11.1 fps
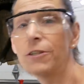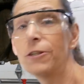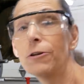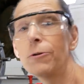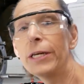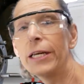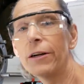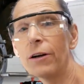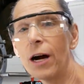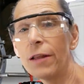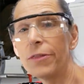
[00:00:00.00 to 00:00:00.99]
to do
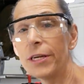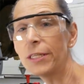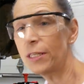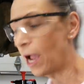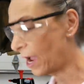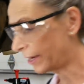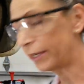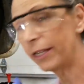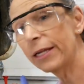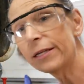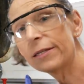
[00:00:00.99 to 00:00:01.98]
here on this
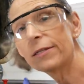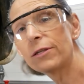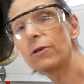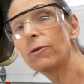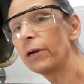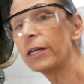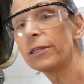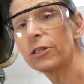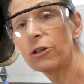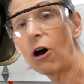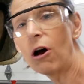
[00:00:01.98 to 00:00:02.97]
side is to
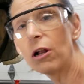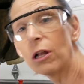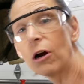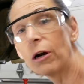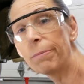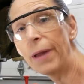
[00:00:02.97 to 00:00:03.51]
install our